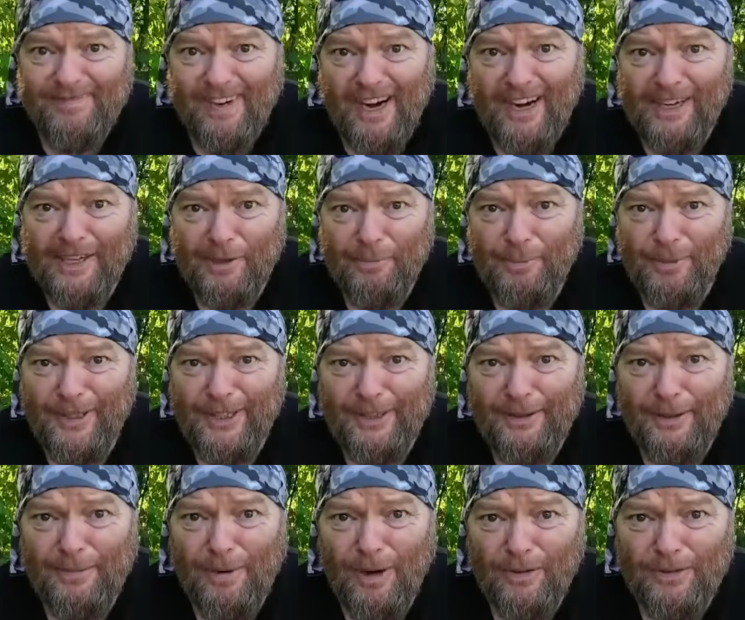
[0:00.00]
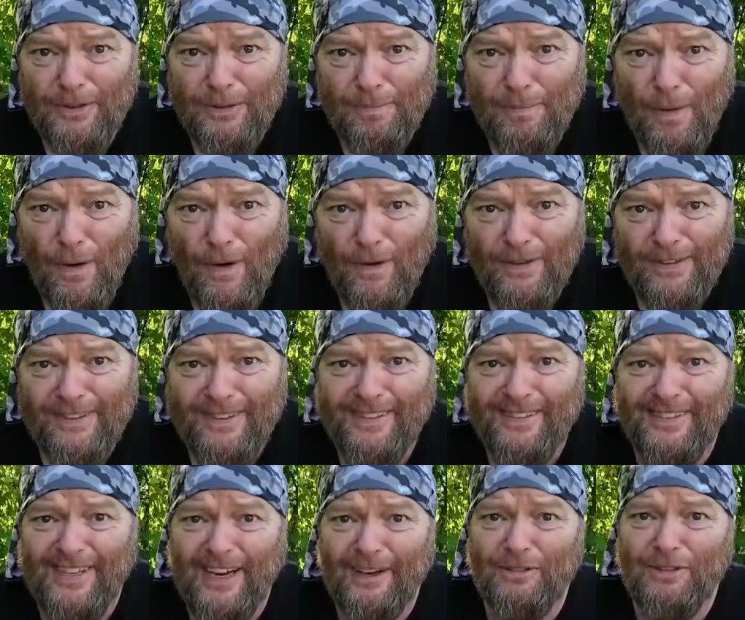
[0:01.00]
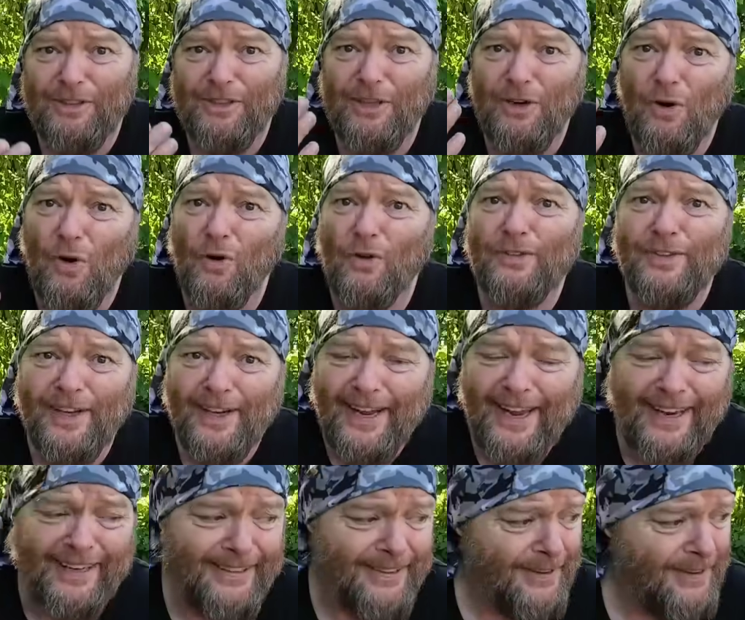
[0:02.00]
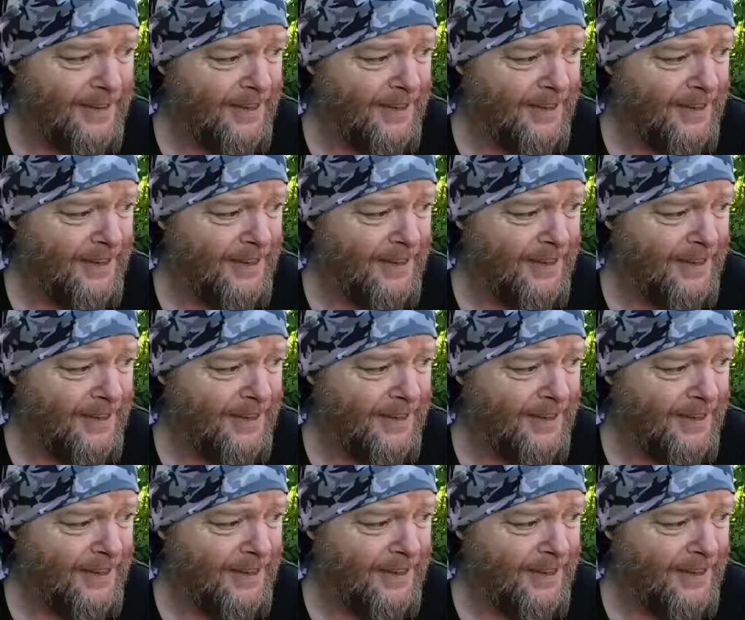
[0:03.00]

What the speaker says: arguably the most important, is how do you cook the lead?